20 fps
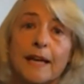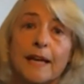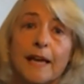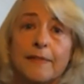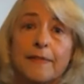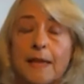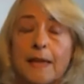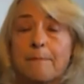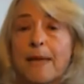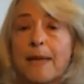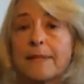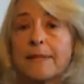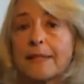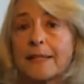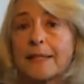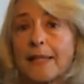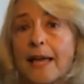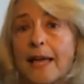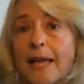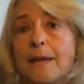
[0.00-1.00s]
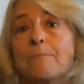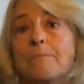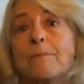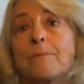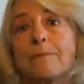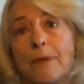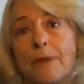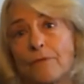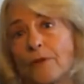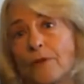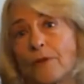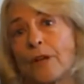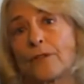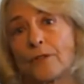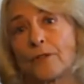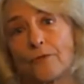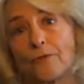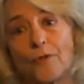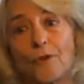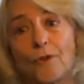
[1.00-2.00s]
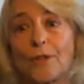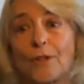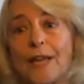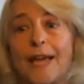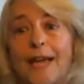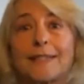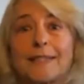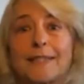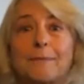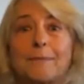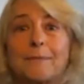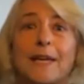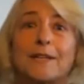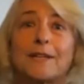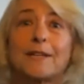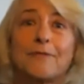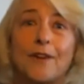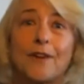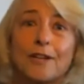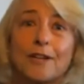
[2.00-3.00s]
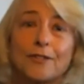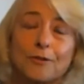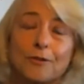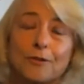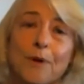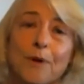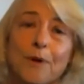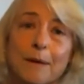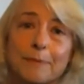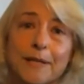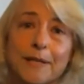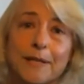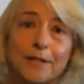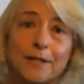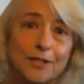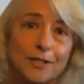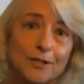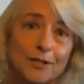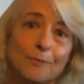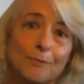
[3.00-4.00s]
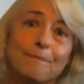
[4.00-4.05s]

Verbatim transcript: and they made the claim, every other folic acid manufacturer probably could too.